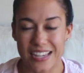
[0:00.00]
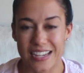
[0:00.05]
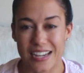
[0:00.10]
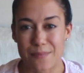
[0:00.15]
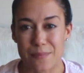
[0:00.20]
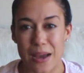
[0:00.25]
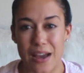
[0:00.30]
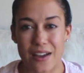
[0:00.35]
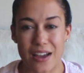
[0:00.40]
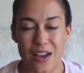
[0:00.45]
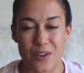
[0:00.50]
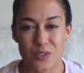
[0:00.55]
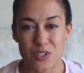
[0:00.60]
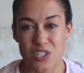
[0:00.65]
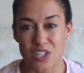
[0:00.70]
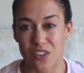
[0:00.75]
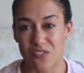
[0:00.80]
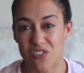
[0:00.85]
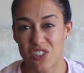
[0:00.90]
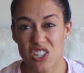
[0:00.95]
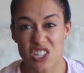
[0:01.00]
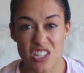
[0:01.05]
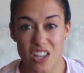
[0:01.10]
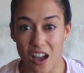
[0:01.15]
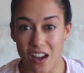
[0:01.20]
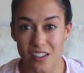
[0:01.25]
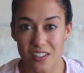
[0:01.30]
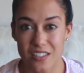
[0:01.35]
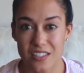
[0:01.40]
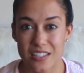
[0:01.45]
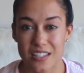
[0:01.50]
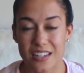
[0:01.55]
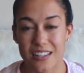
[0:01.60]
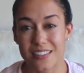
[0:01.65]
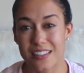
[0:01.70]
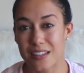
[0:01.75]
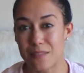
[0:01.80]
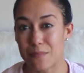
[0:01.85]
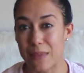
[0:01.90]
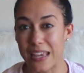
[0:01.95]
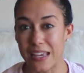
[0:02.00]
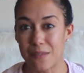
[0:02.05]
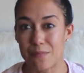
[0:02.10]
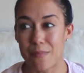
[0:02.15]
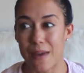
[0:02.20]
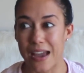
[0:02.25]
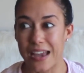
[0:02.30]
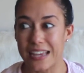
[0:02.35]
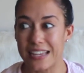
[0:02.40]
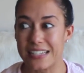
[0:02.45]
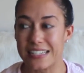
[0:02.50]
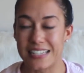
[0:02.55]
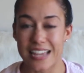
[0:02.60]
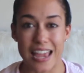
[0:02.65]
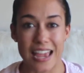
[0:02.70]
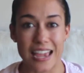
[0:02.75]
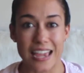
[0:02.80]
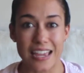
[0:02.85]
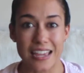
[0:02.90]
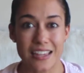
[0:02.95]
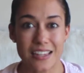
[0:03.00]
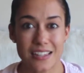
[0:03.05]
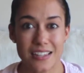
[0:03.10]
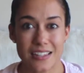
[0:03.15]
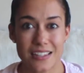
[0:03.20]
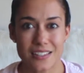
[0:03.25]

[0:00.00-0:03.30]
and about how stuff sucks, and then make my day